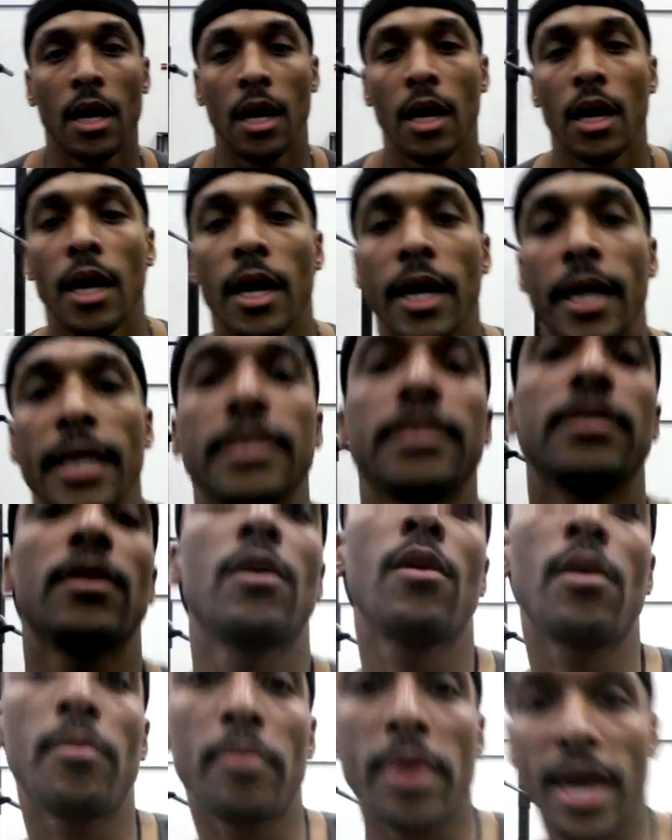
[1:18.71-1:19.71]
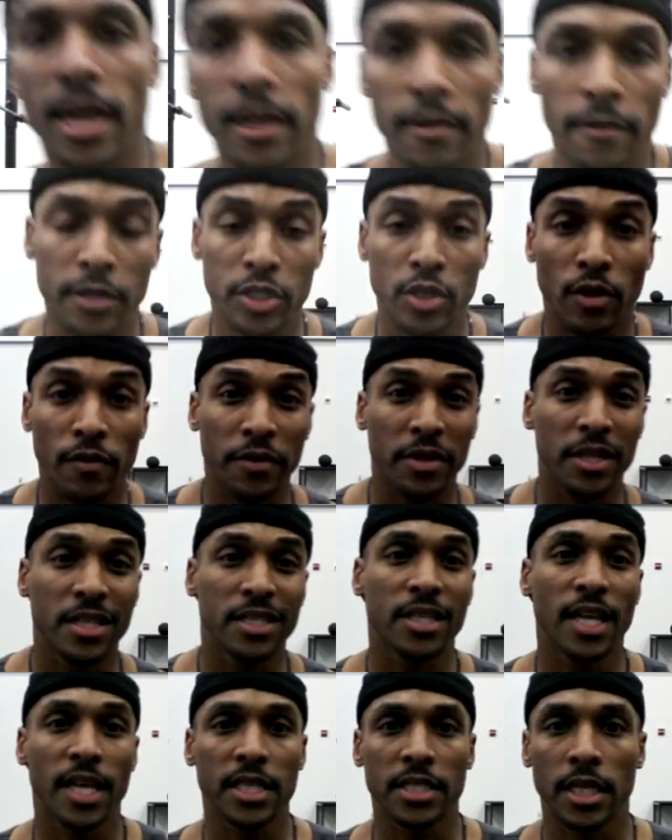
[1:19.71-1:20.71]
All right, so I'm back. So for
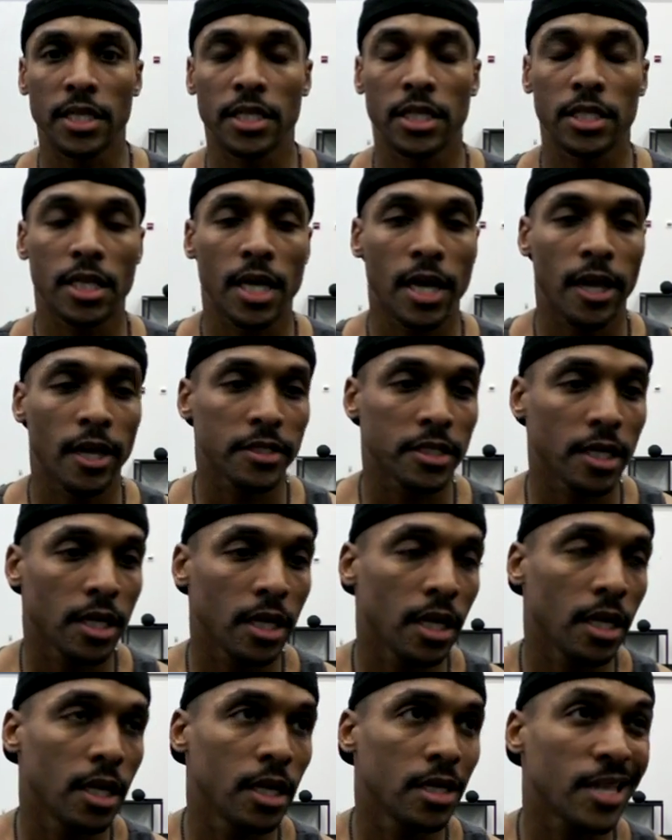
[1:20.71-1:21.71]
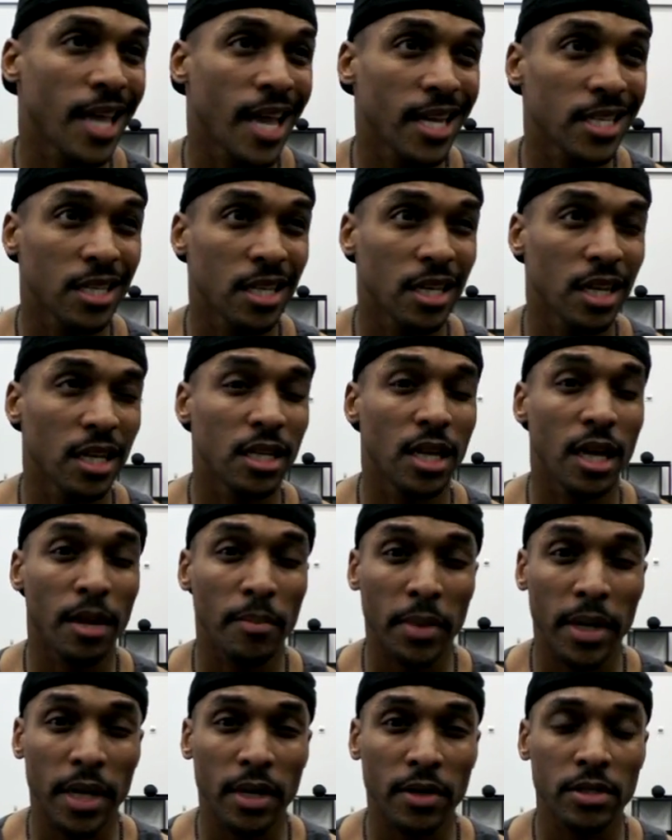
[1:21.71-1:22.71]
this next exercise, it is actually
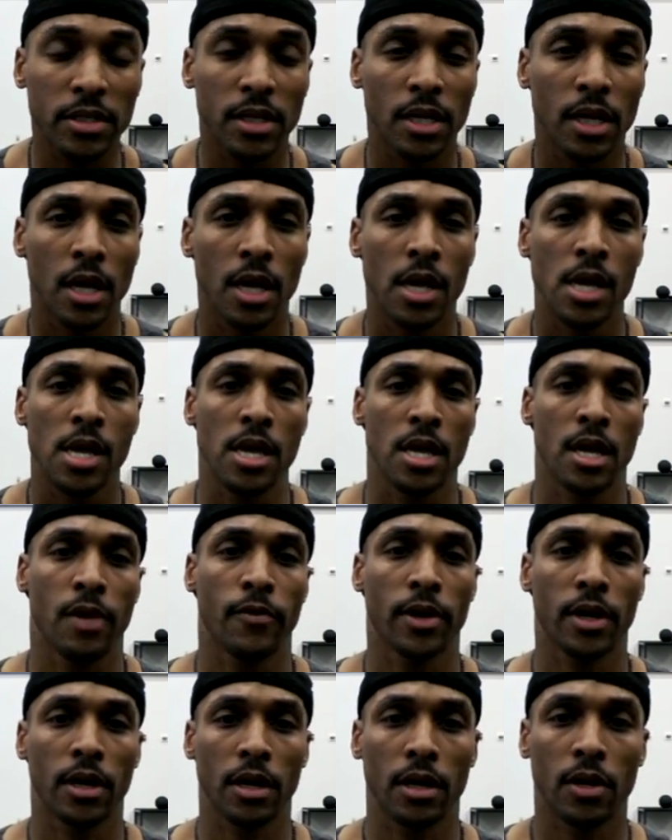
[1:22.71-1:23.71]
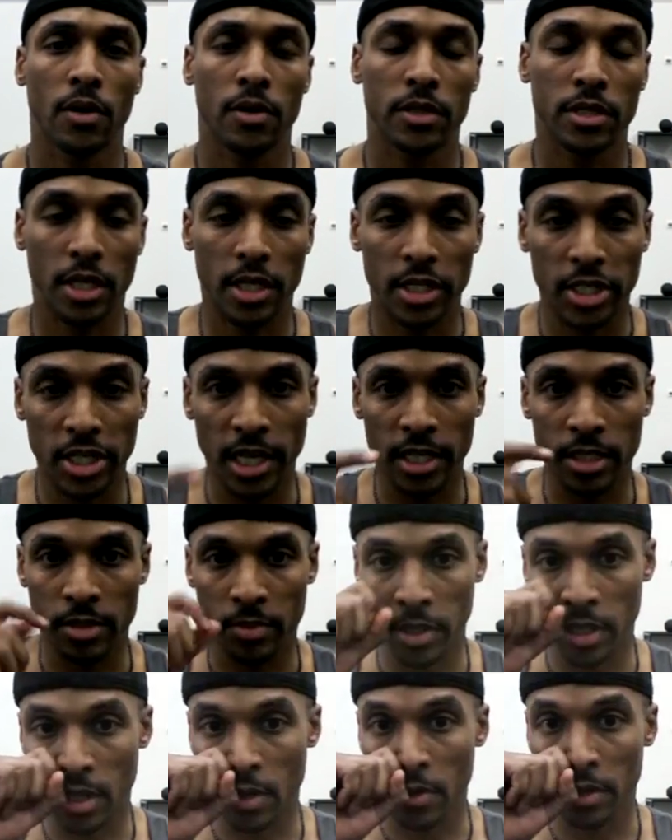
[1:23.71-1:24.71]
dumbbells, and we're gonna go into the
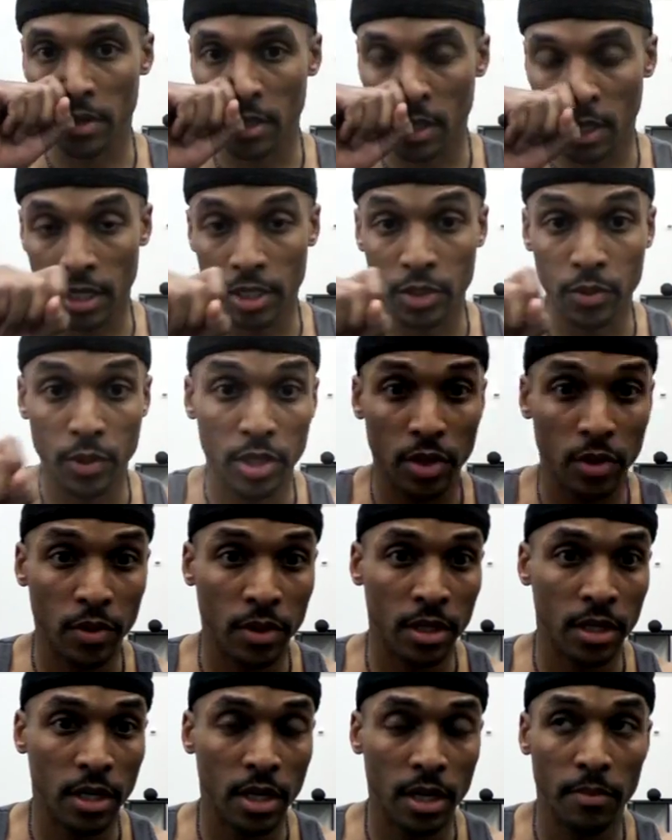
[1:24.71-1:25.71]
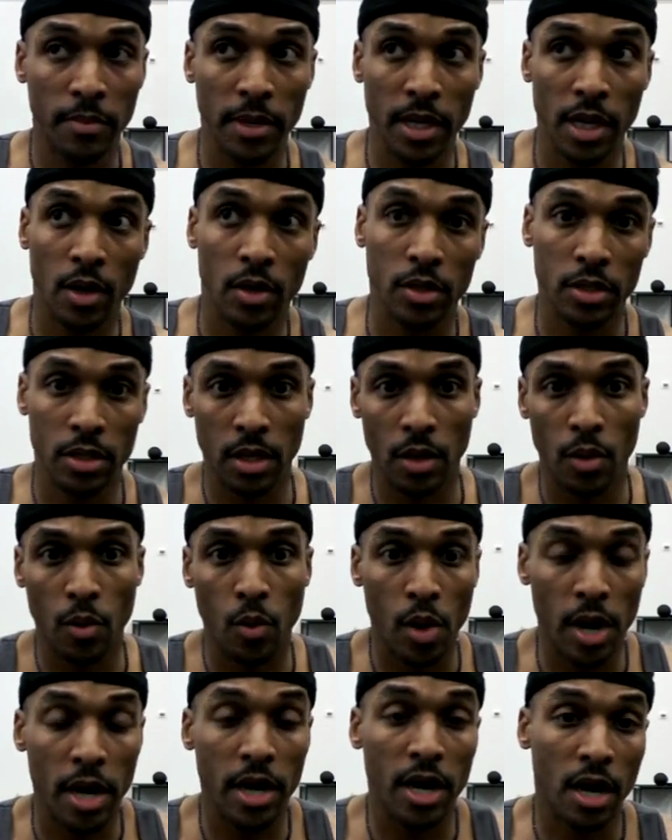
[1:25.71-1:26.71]
chest, but the only thing is we're doing dumbbells,
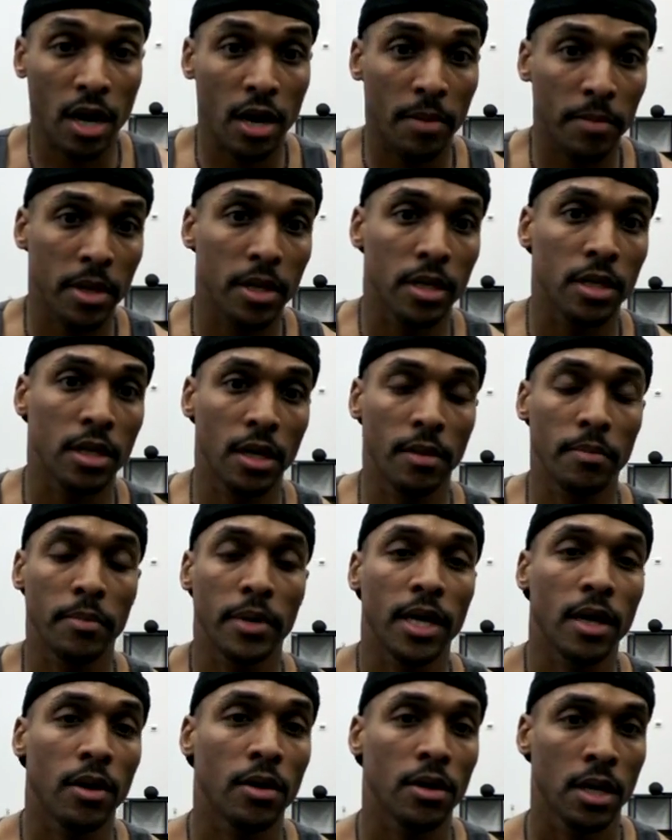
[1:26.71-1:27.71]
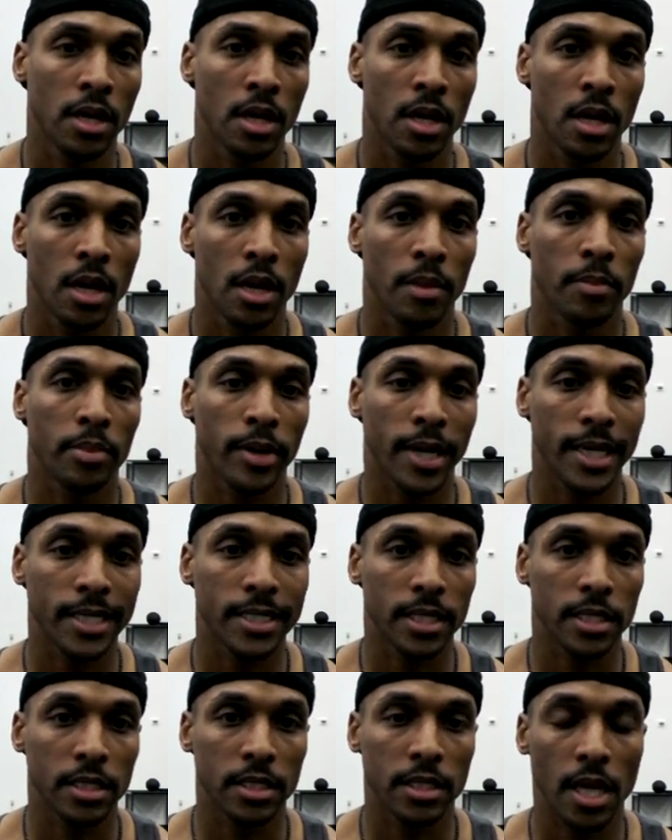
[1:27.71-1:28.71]
1 arm dumbbell
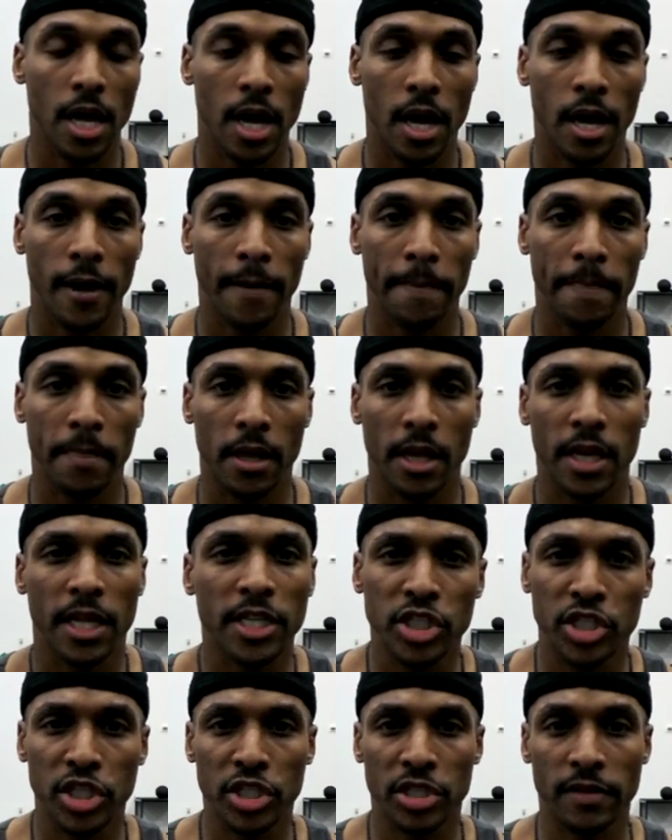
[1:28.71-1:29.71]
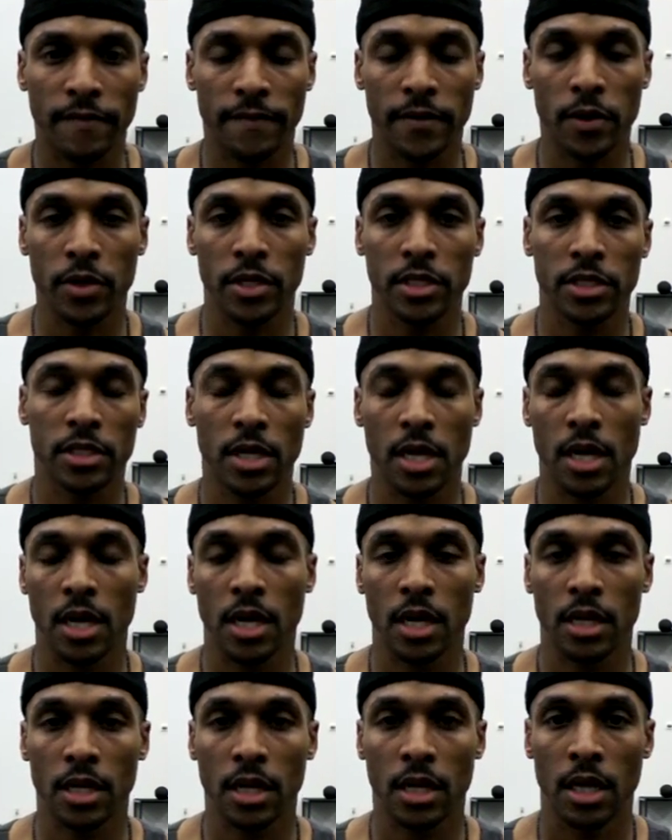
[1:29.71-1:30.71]
presses, and it's just to focus
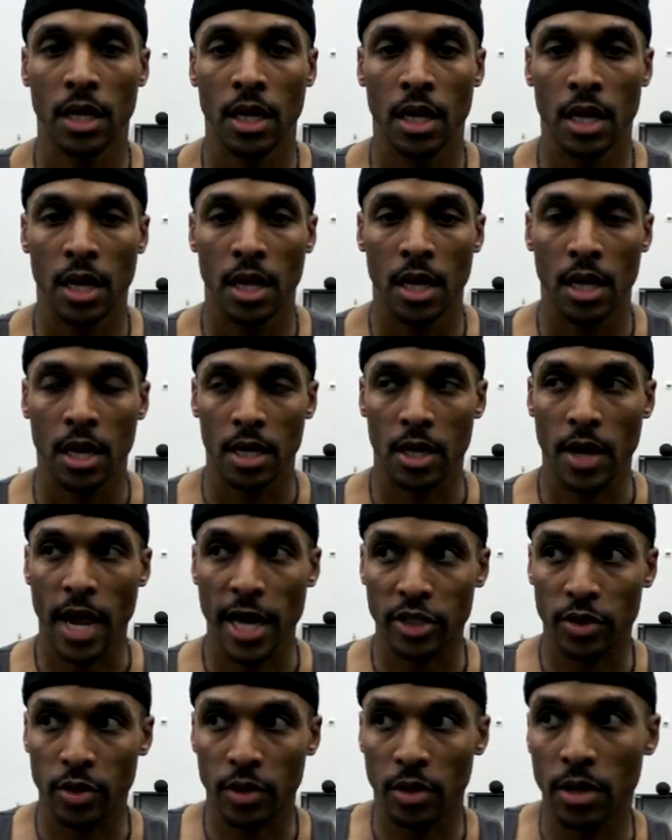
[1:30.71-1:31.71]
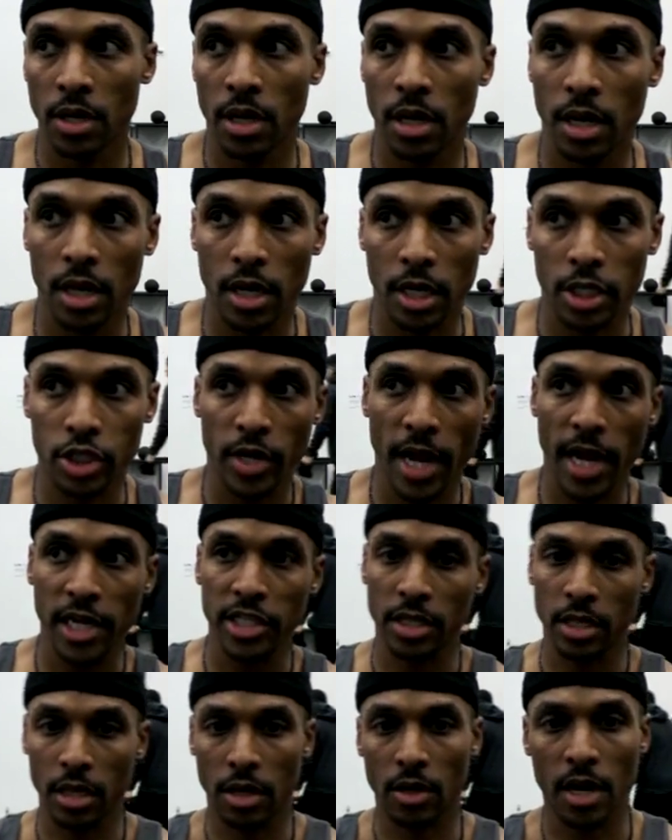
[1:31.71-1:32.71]
on your actual
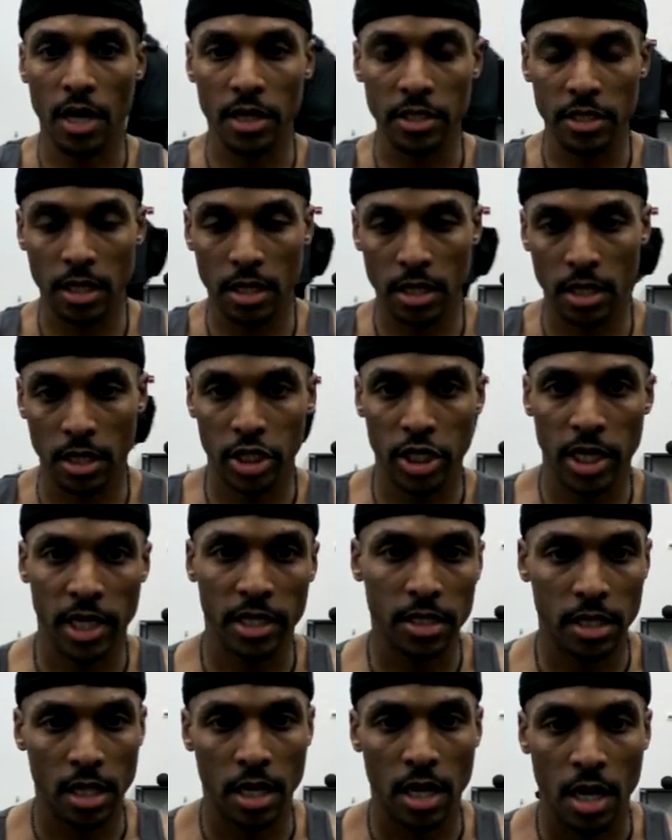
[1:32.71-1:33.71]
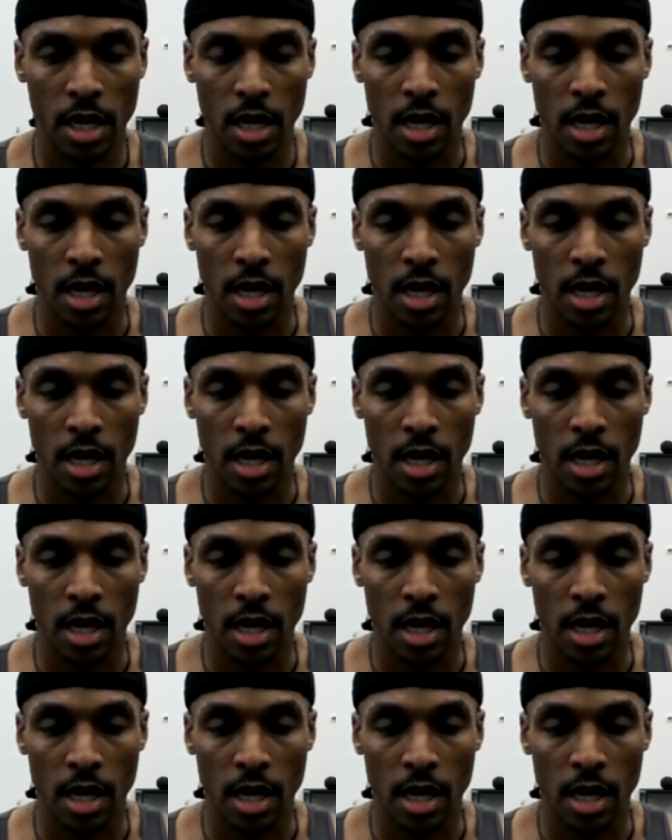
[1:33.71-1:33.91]
contraction across the chest,